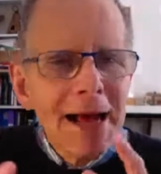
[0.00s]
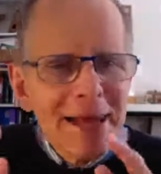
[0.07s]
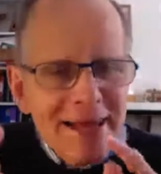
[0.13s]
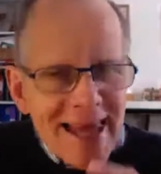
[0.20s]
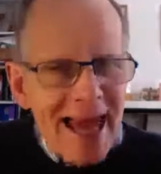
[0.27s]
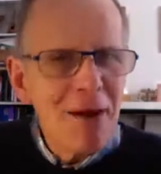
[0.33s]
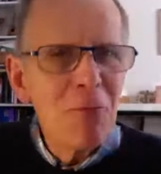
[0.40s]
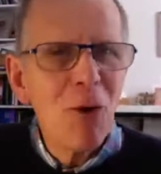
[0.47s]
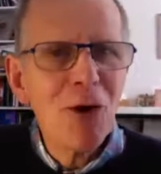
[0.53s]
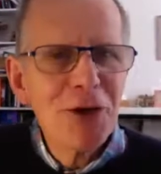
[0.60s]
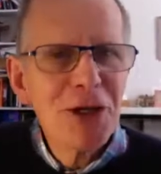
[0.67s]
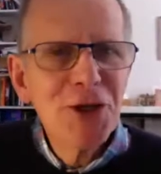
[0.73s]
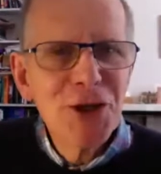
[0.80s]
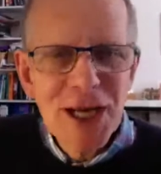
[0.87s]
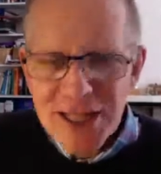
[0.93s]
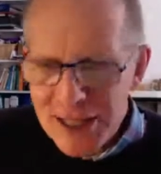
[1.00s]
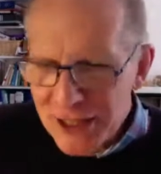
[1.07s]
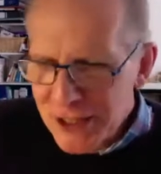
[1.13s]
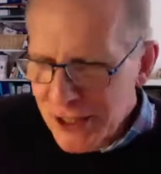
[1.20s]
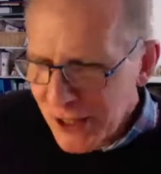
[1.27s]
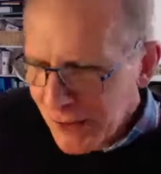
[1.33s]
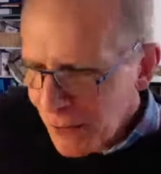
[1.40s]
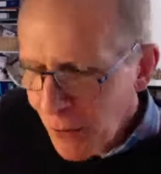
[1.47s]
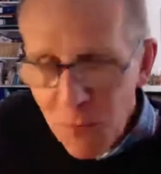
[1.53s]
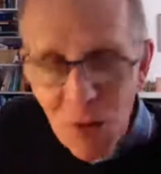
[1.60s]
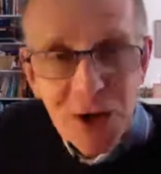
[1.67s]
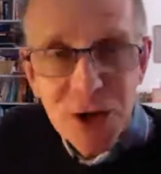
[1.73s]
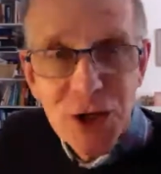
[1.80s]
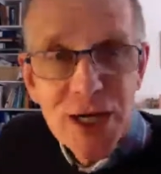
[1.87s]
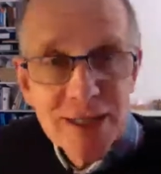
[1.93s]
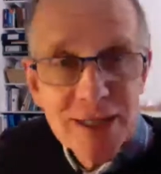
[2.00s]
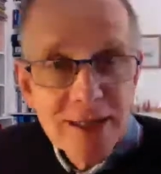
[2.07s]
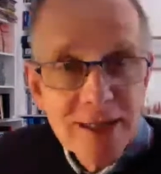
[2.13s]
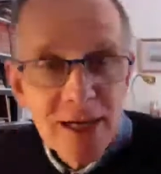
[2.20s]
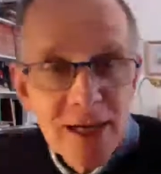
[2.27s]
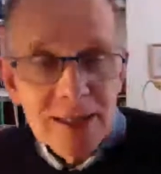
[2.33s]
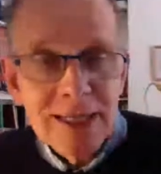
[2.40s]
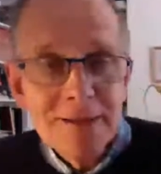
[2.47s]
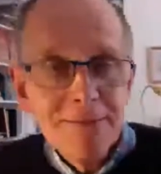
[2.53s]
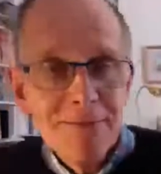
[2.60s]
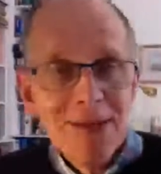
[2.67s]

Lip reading: Then what does Jesus do? Well, what Jesus does,